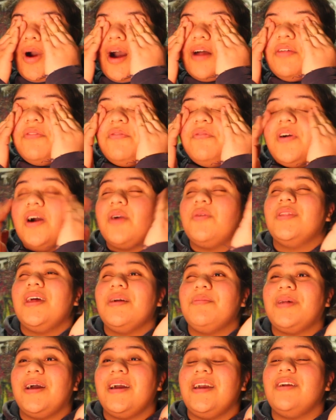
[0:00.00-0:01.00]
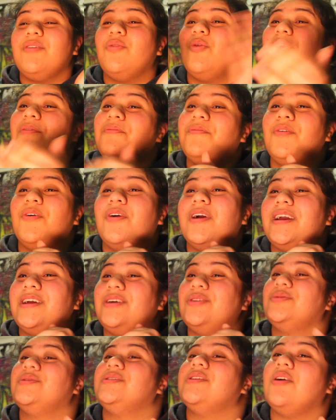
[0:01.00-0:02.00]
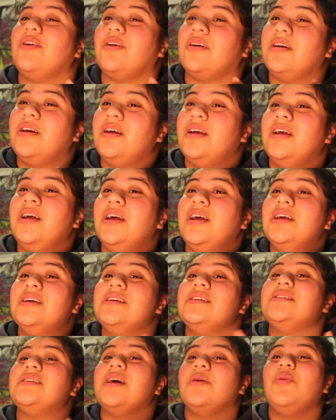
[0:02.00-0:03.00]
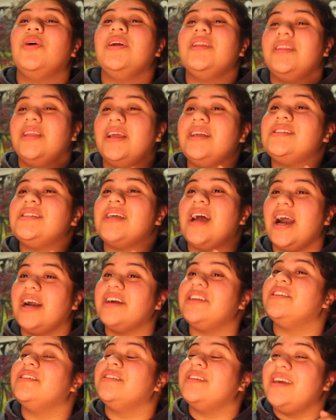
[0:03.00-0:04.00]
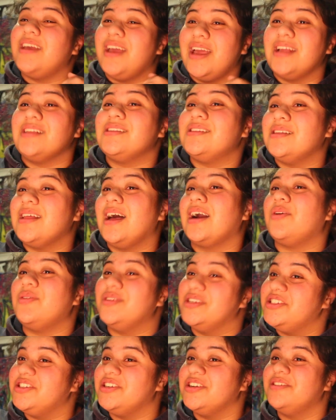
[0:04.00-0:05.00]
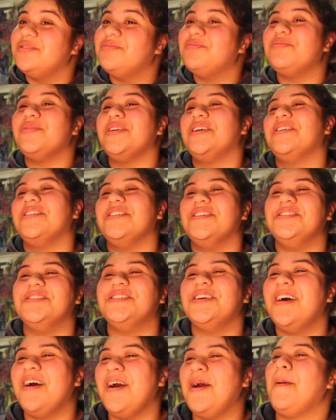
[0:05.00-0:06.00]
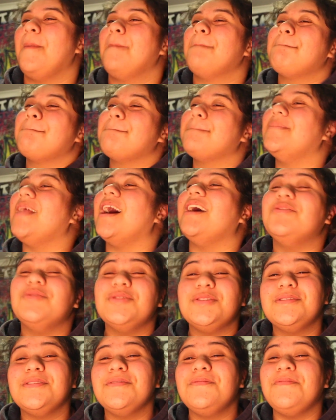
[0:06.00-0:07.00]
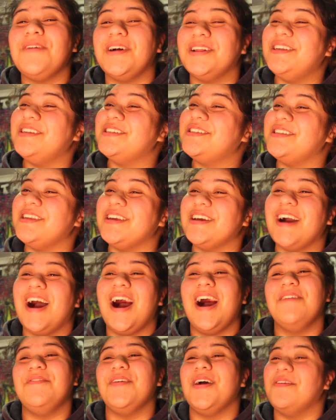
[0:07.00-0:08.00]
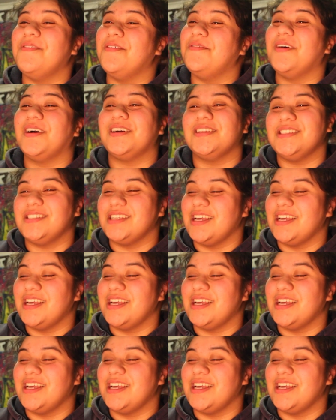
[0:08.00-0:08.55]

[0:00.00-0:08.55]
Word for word: why the fuck were they playing ONEFOUR at Hillsong? Someone needs to actually answer that question because that was the funniest thing I've ever fucking